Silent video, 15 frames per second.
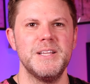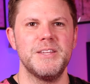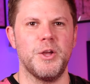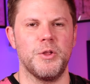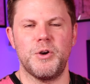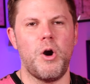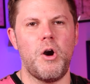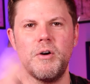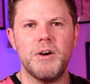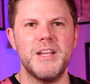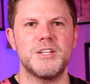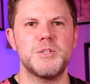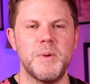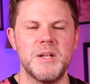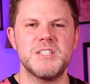they're already
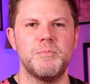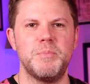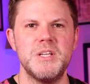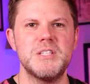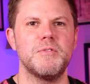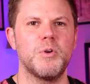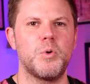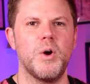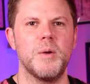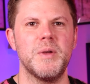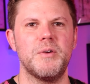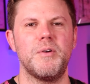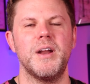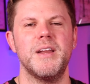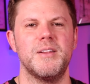expensive piece of
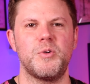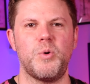equipment, right?